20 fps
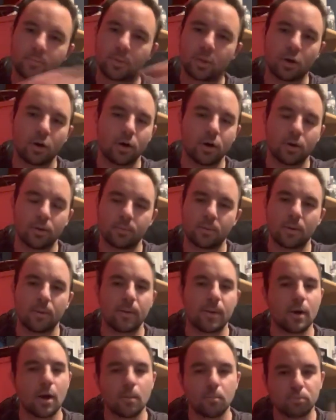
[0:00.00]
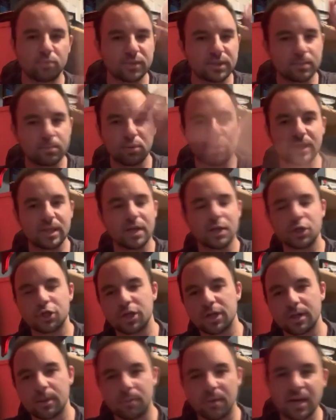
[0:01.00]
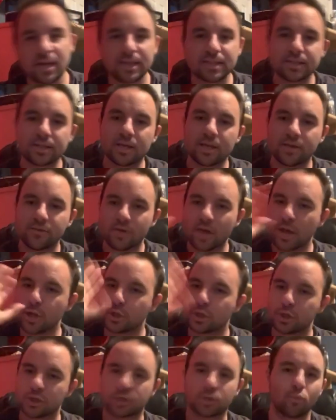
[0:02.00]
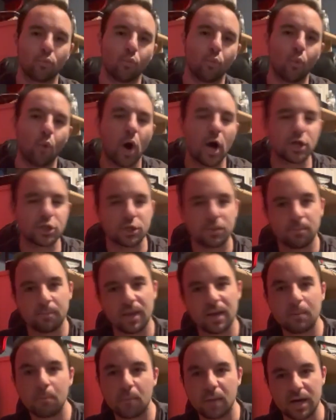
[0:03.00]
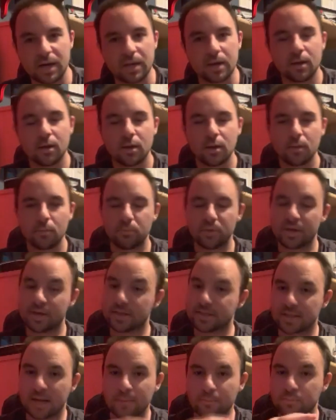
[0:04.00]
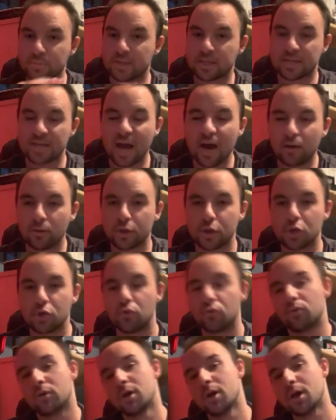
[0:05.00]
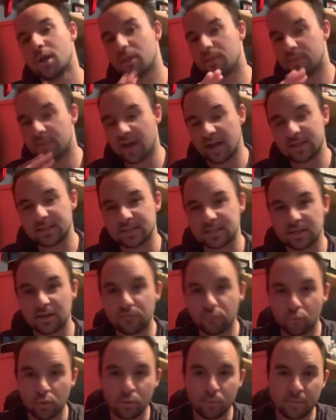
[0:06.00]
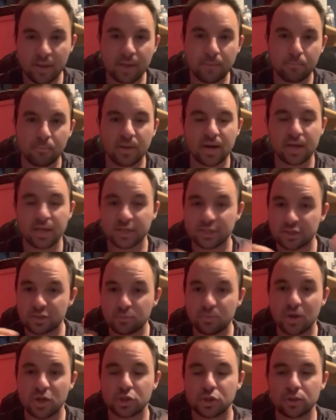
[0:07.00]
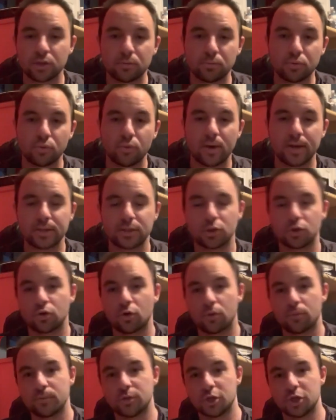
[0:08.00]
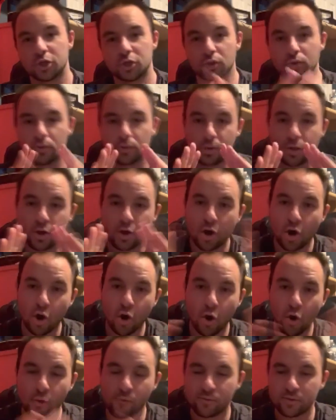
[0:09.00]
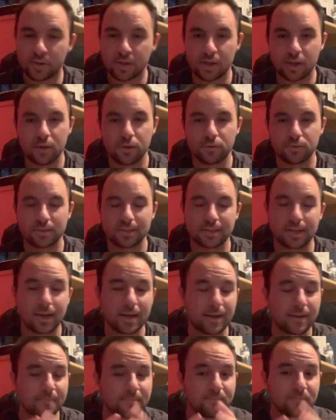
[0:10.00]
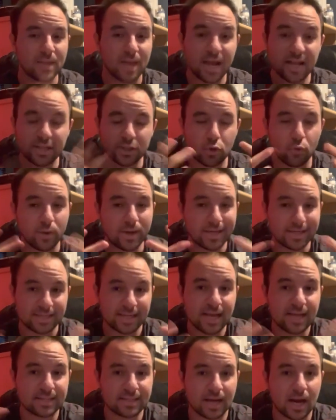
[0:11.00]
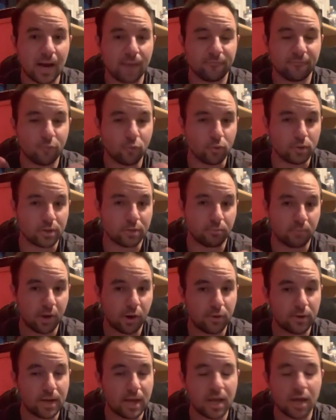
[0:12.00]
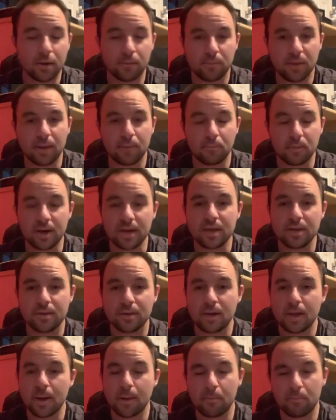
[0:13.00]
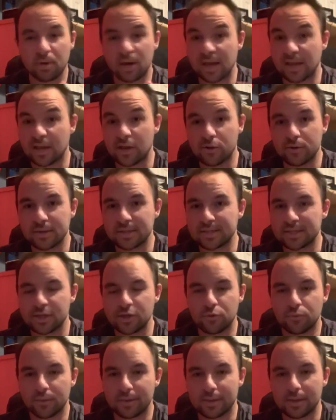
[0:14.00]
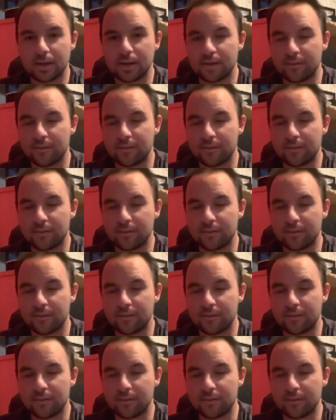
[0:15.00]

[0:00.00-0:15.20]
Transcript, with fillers: uh, uh, just put that shit in a penny sleeve and just watch it make money. Because I'm telling you, that stuff will make money, especially the Blue Eyes and Dark Magician Girl over the years. Like, it's going to take time for it to marinate and make money, but I guarantee you within